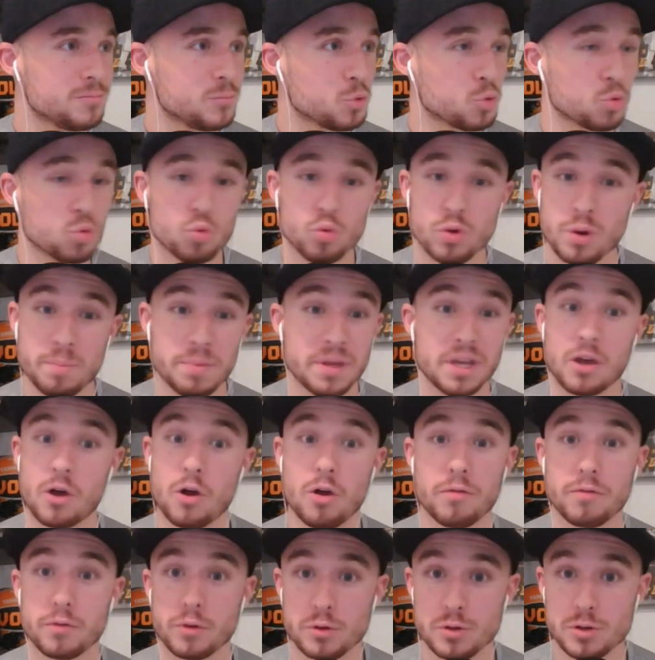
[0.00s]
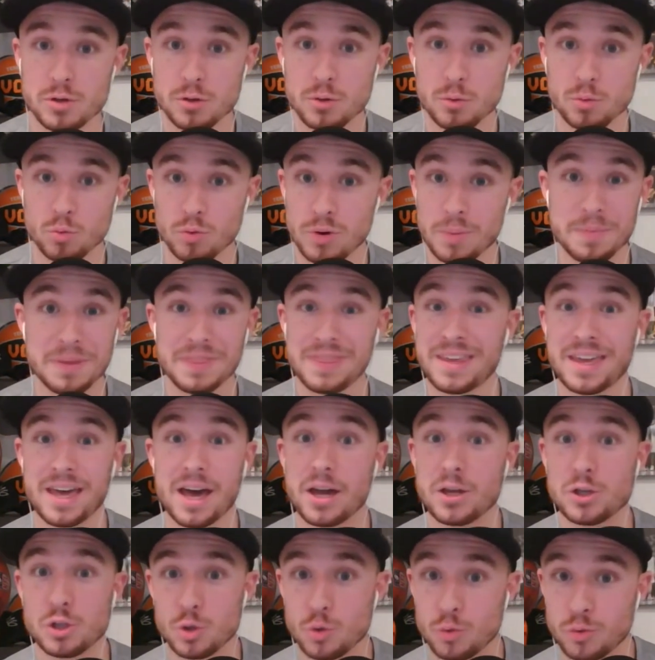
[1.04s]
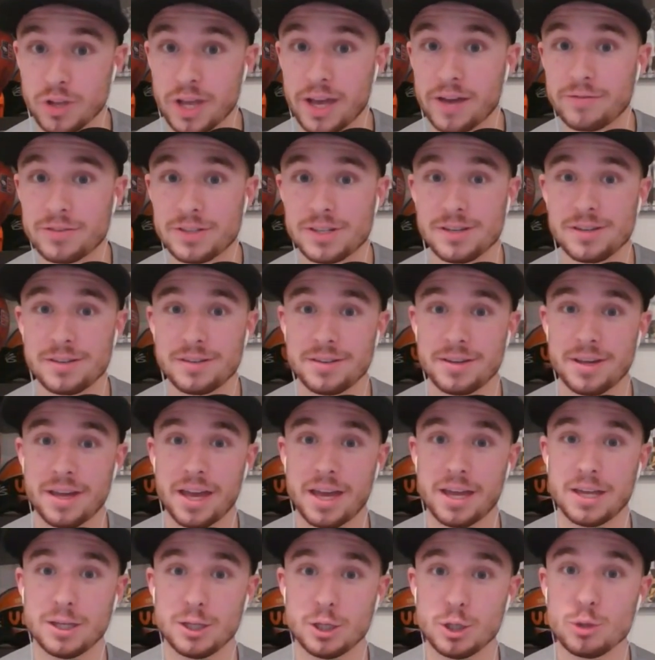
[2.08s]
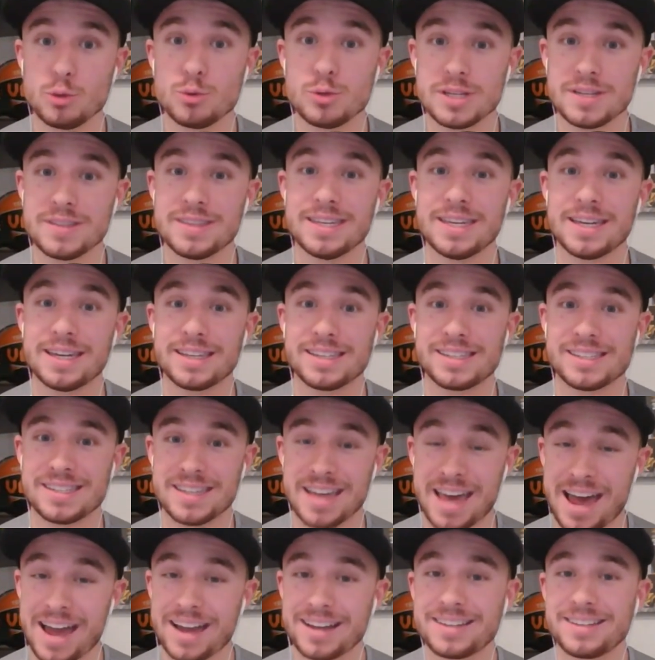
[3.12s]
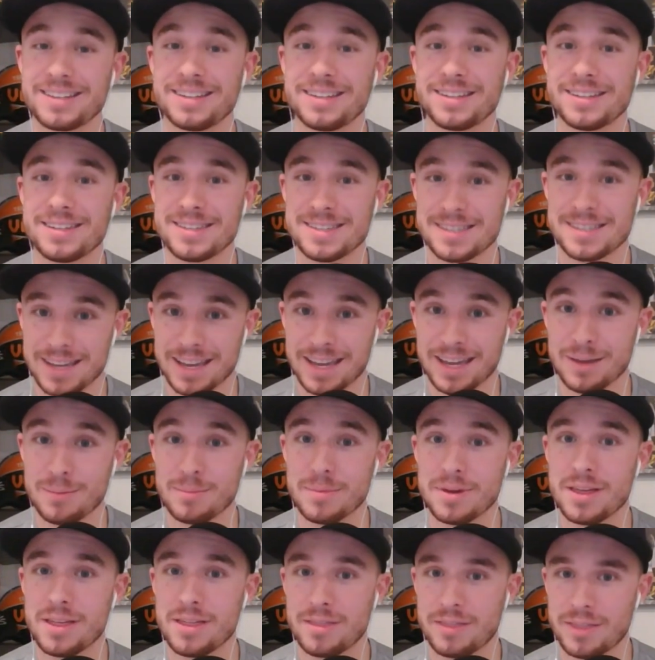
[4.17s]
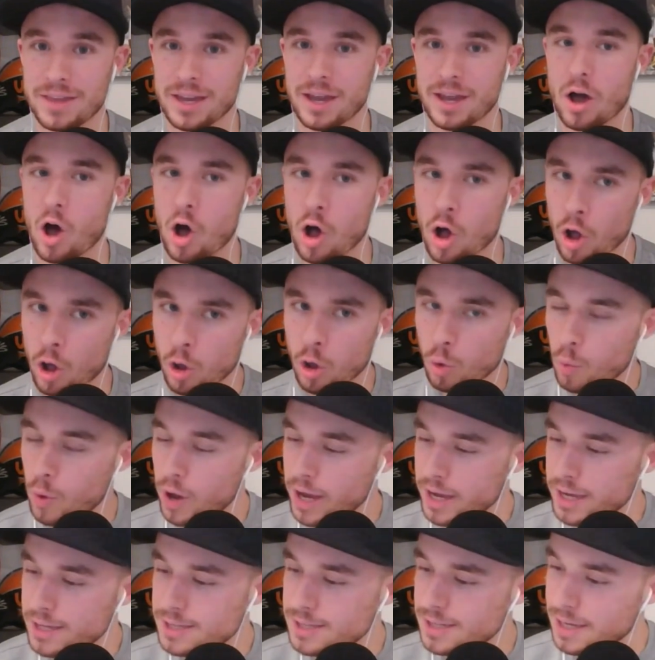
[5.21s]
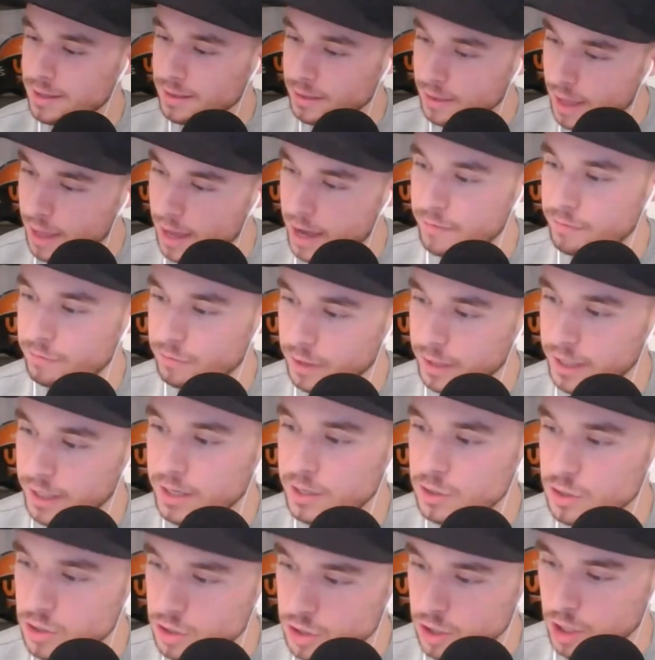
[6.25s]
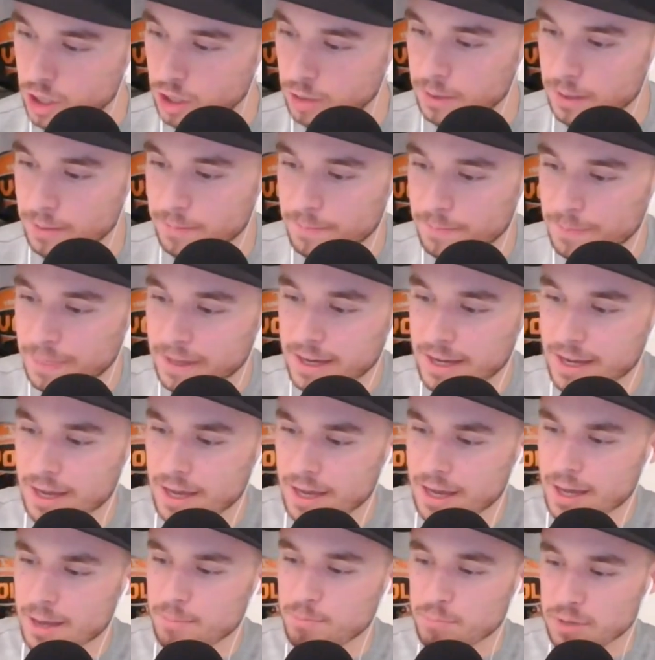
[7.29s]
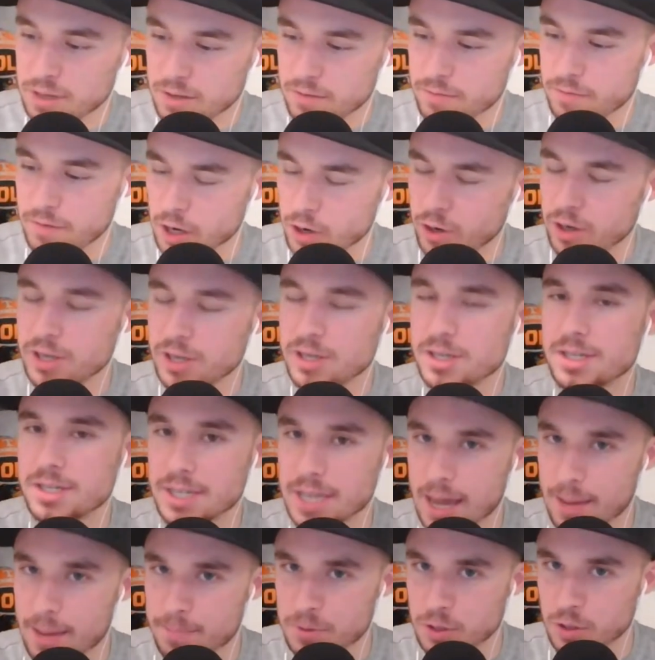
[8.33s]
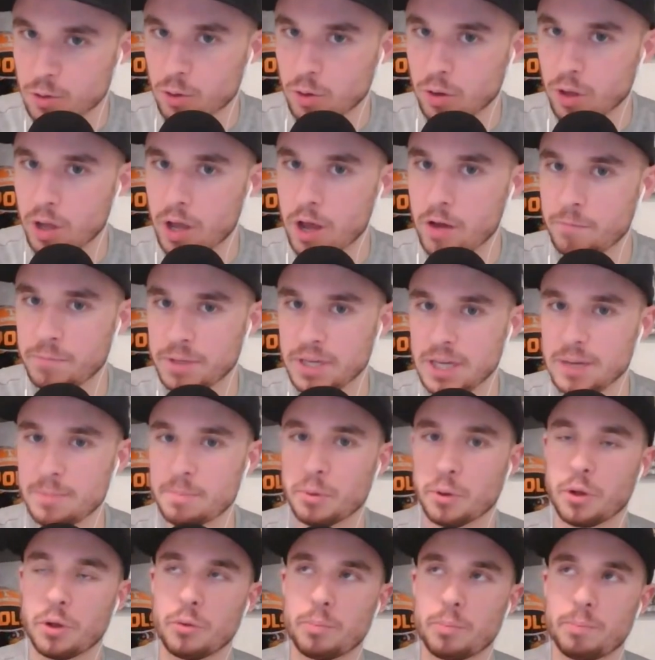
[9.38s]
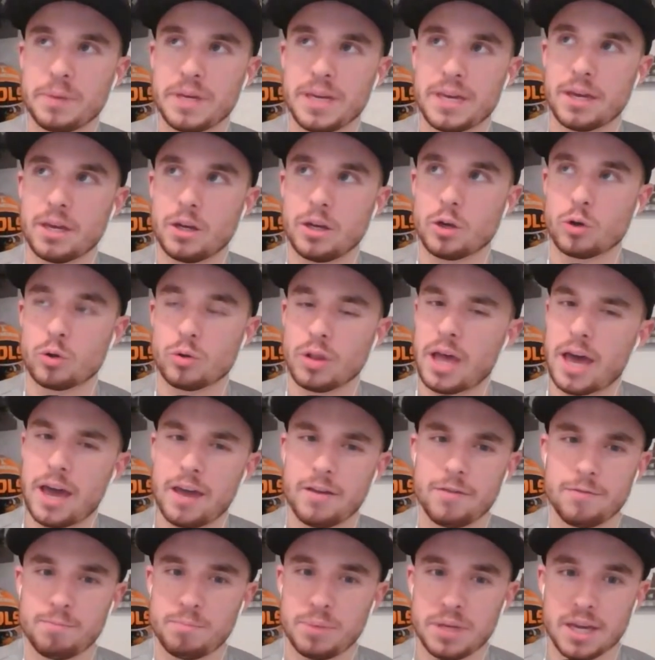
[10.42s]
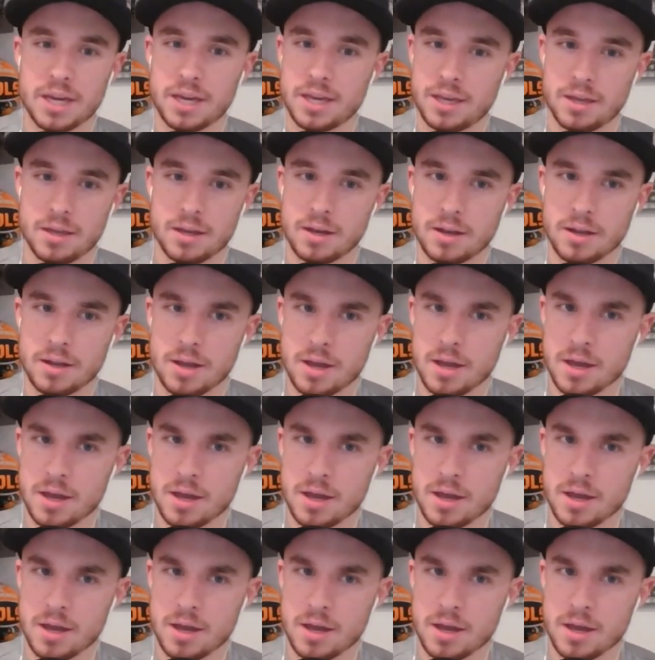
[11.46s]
ripping golfers, ripping the guys who left. And you did the exact same thing. Always in life, ladies and gentlemen, be very skeptical of people, be it in your life, be it in